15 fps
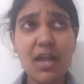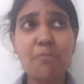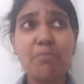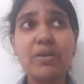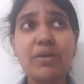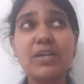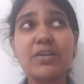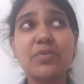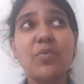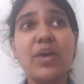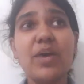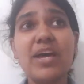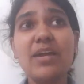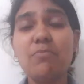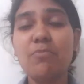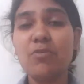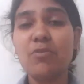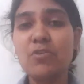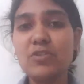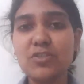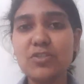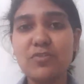But where
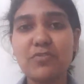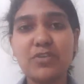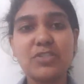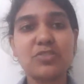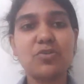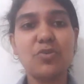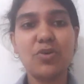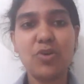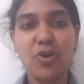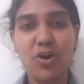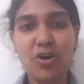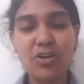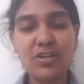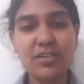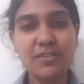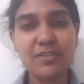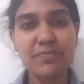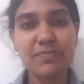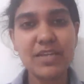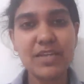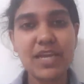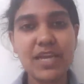most of us go wrong
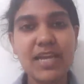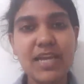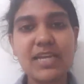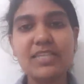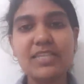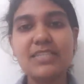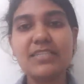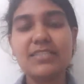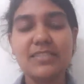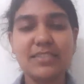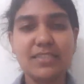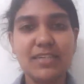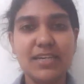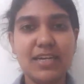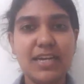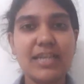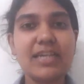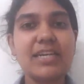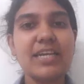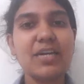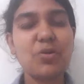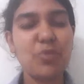is
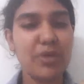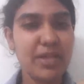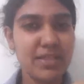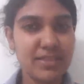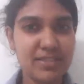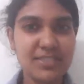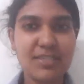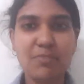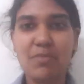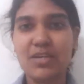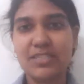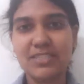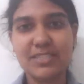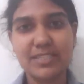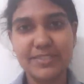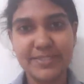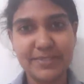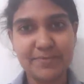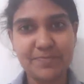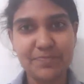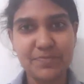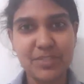in decoding the samasa
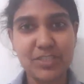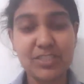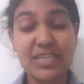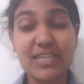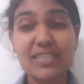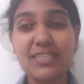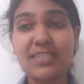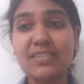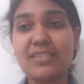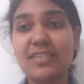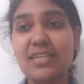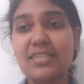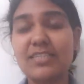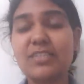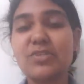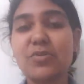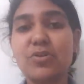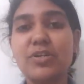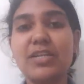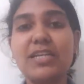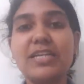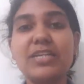here. There is a
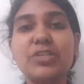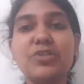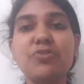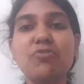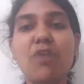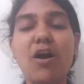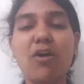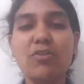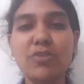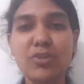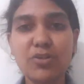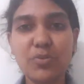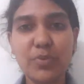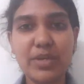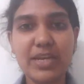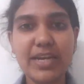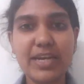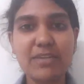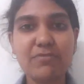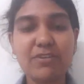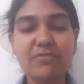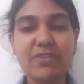totally new outlook
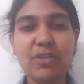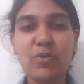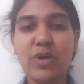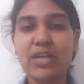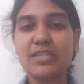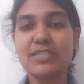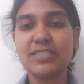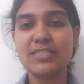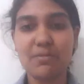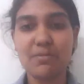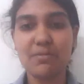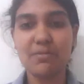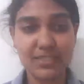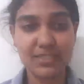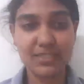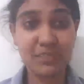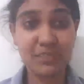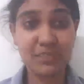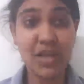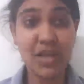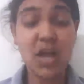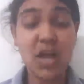we get when we look at the
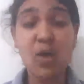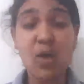samasa.